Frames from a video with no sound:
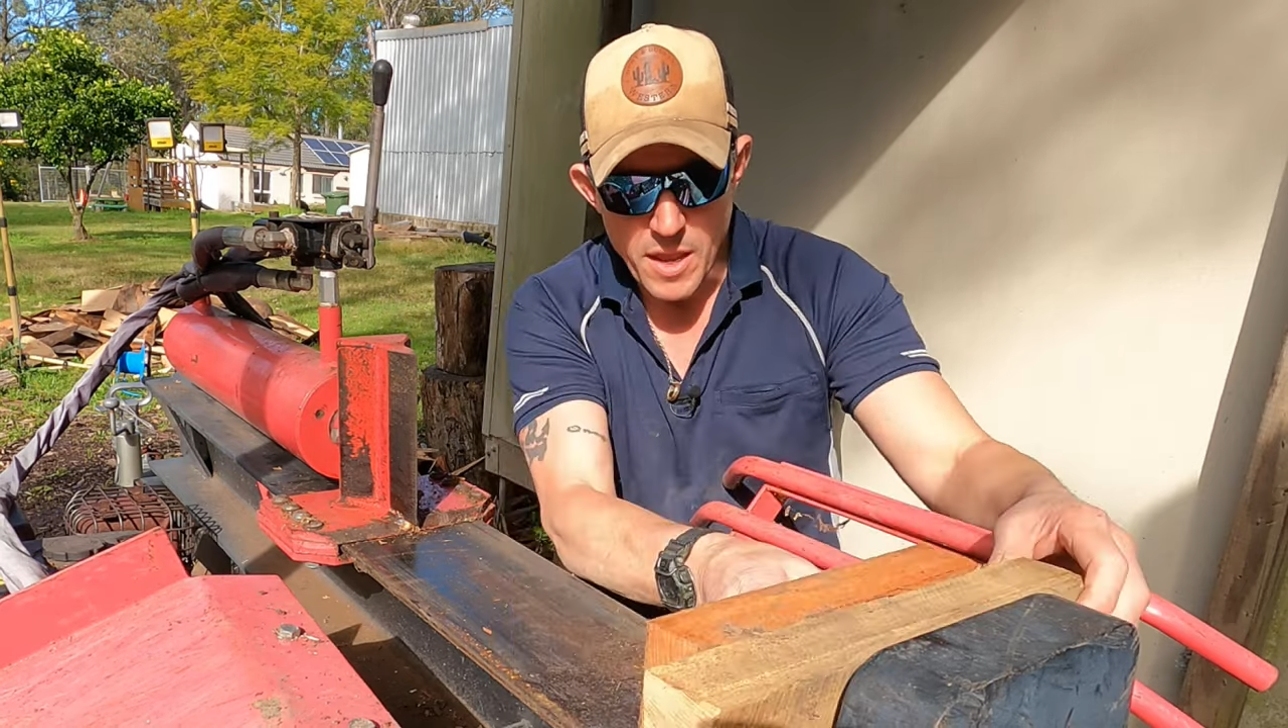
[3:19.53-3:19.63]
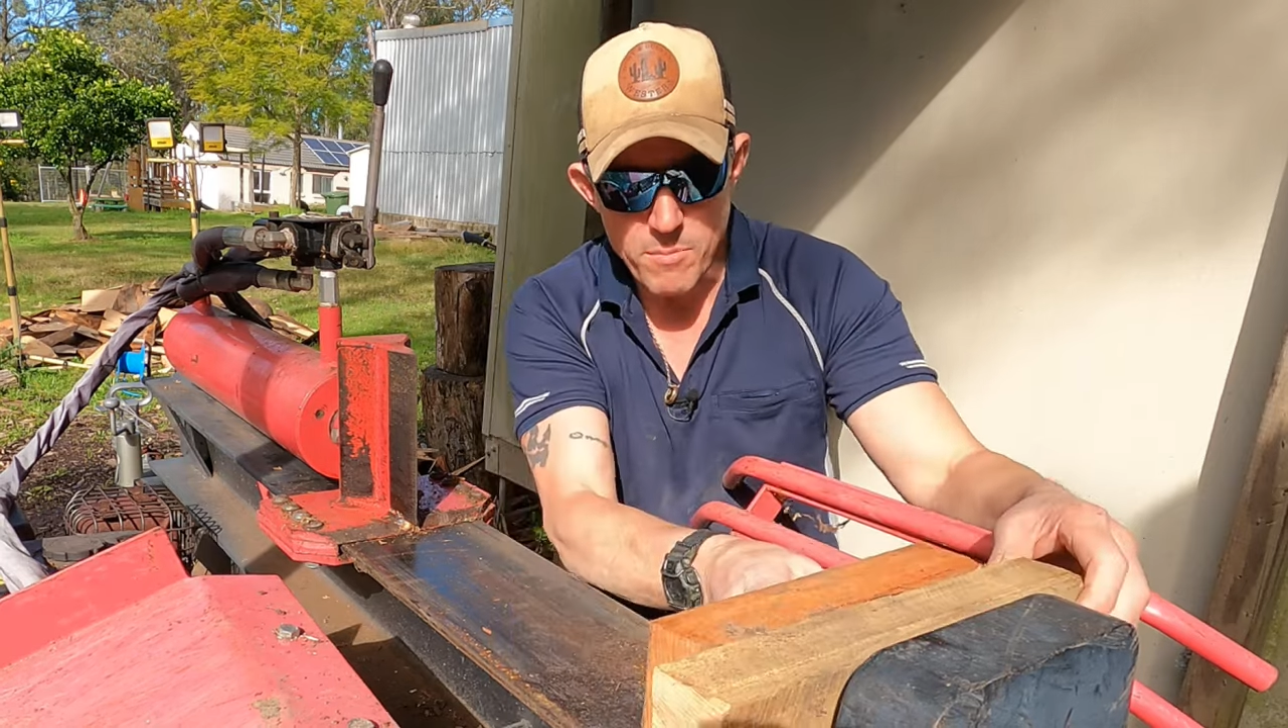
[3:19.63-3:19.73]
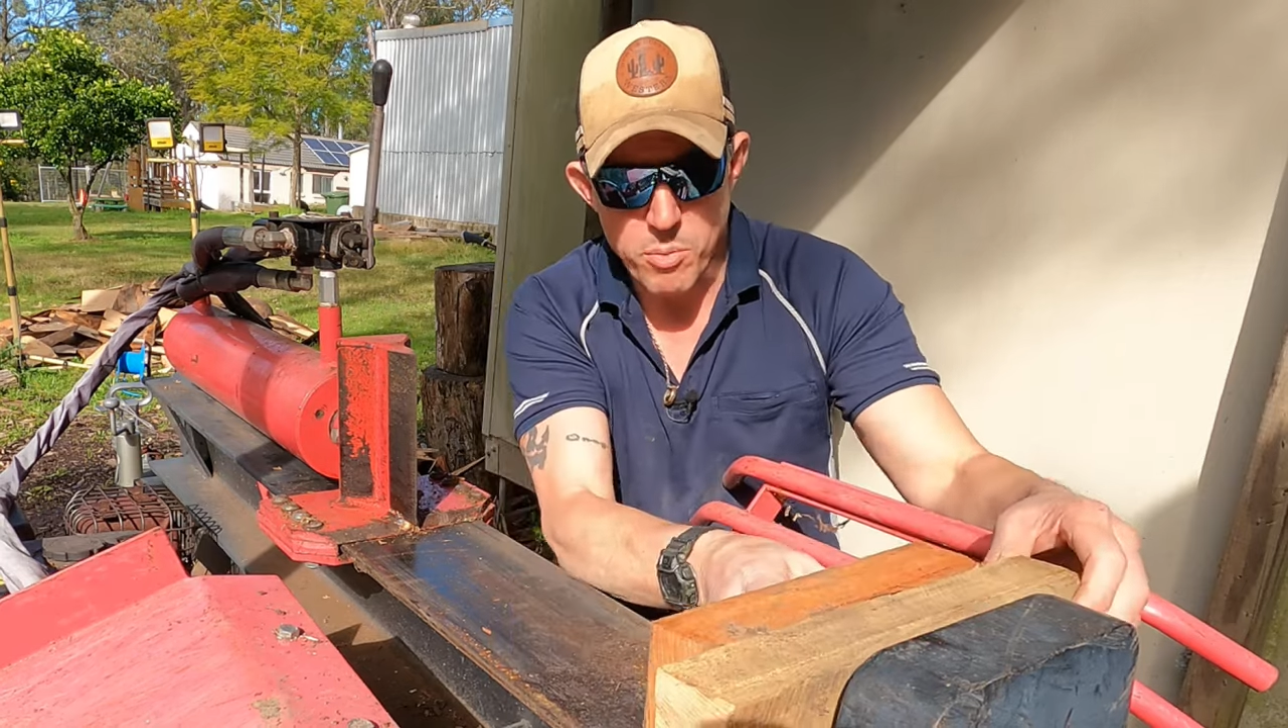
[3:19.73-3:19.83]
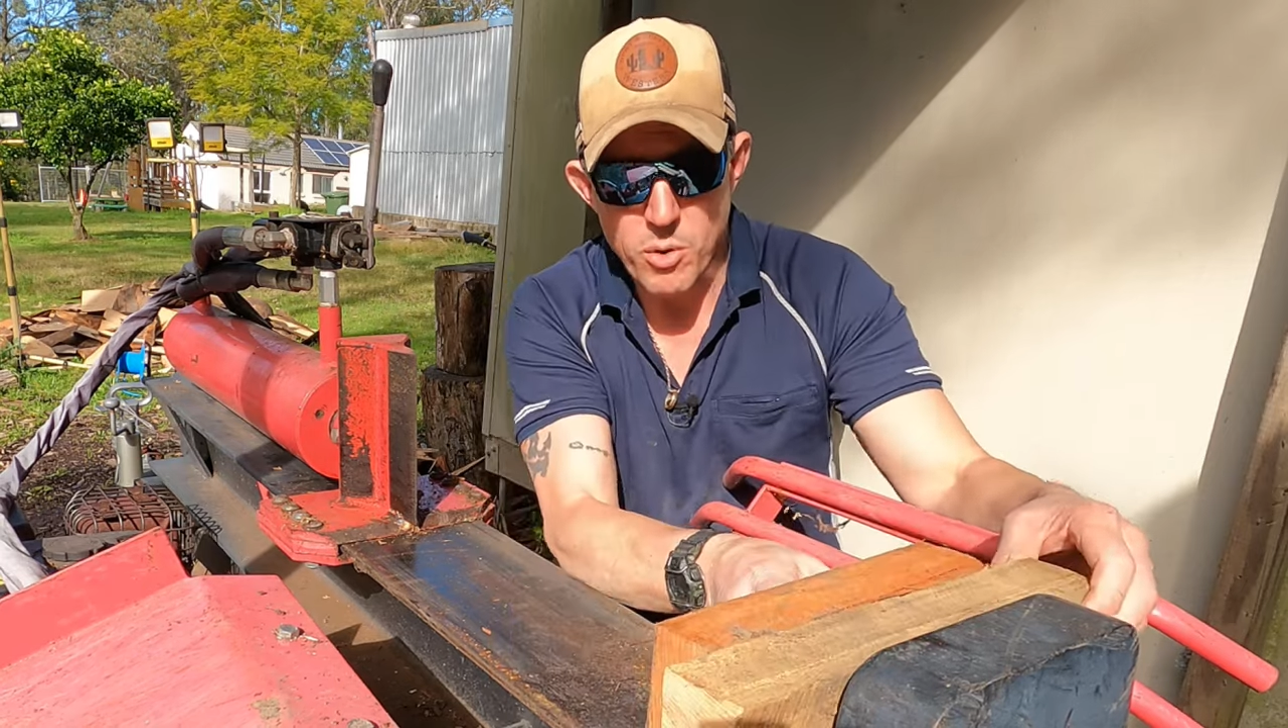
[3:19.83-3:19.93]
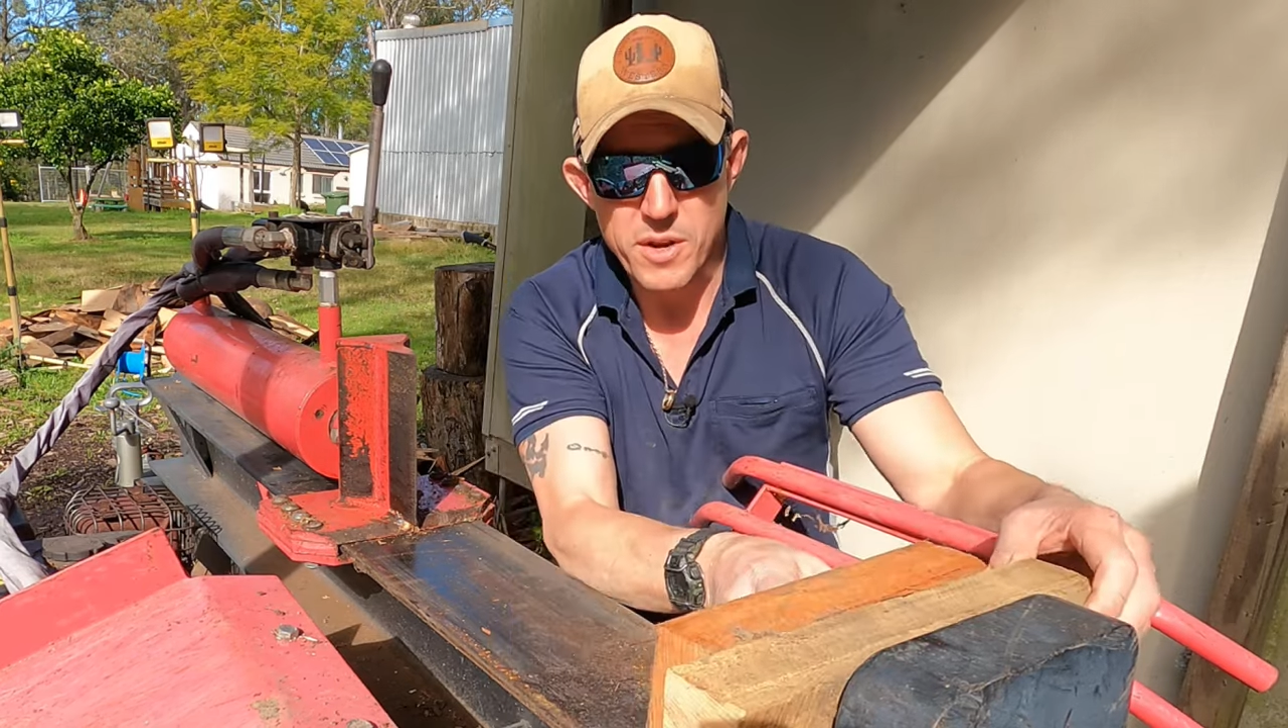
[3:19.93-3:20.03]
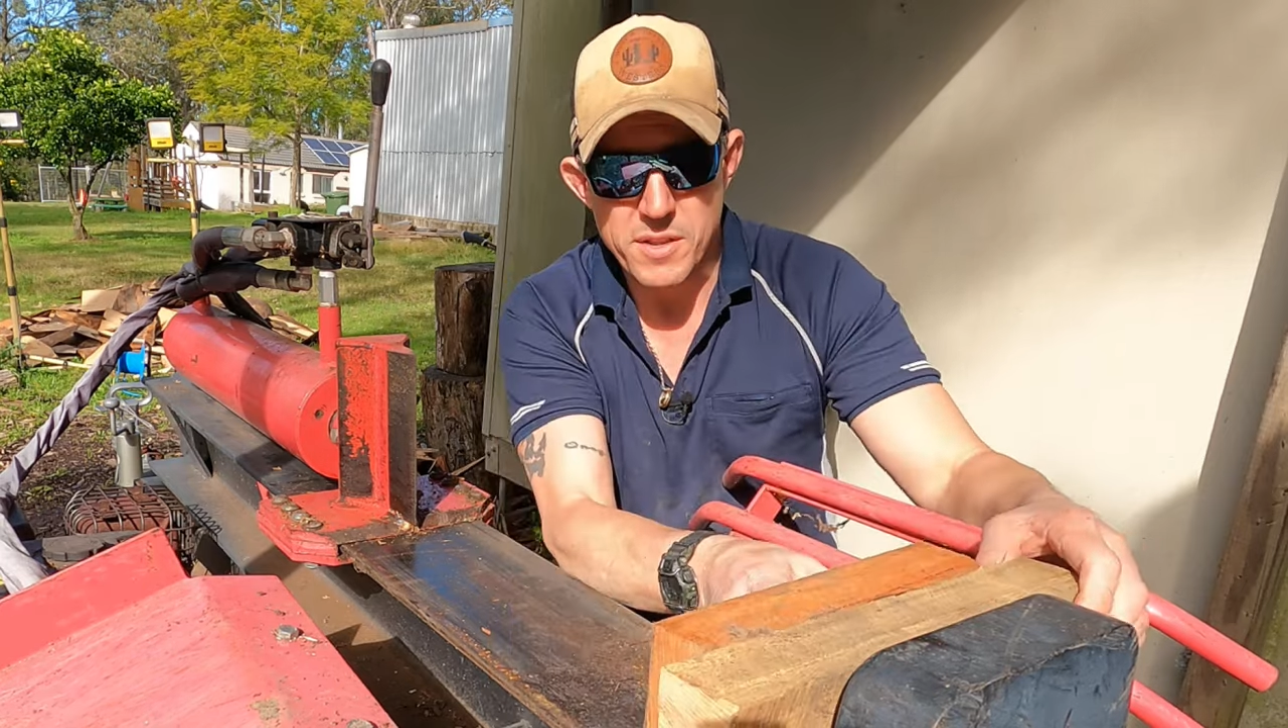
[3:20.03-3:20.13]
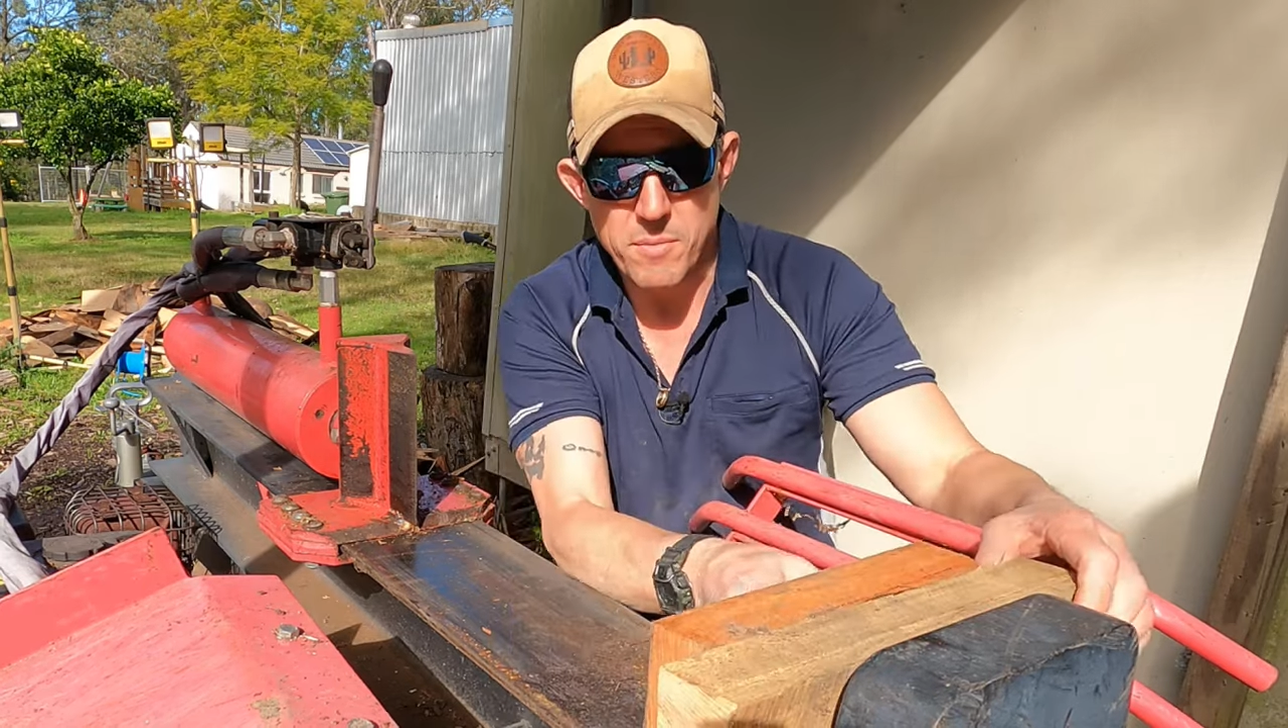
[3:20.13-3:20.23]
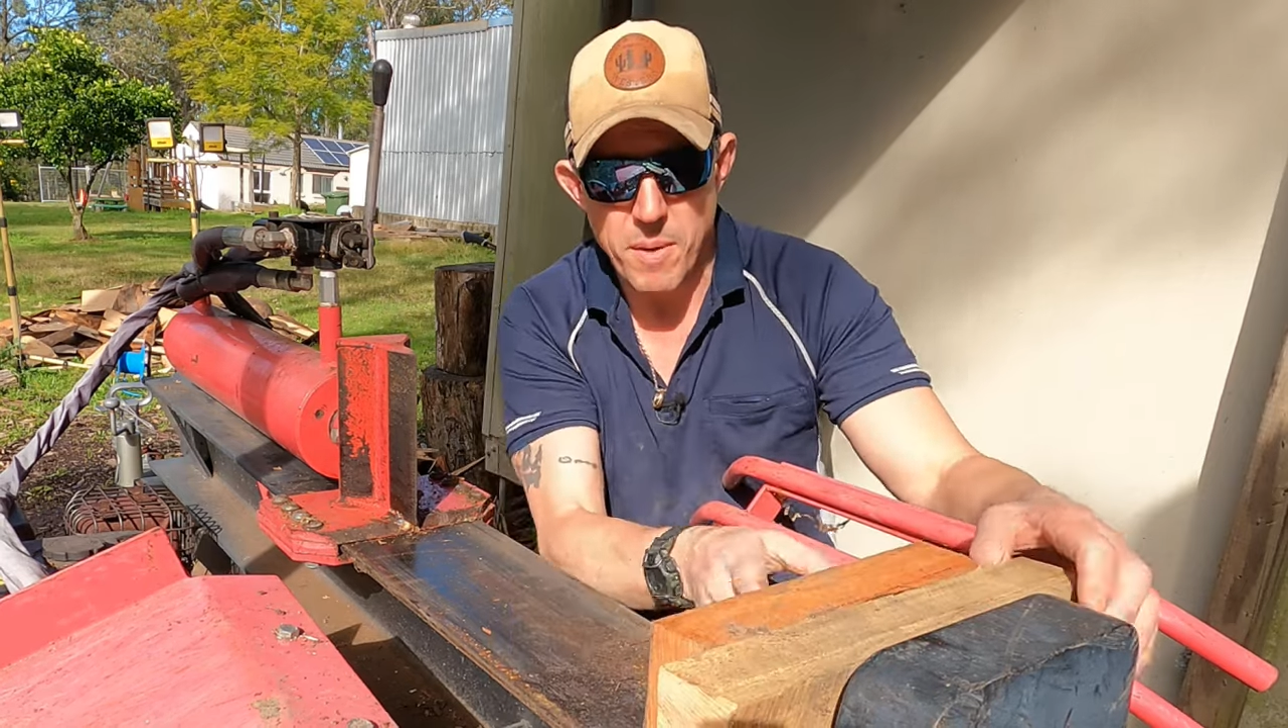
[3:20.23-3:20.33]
and put it in the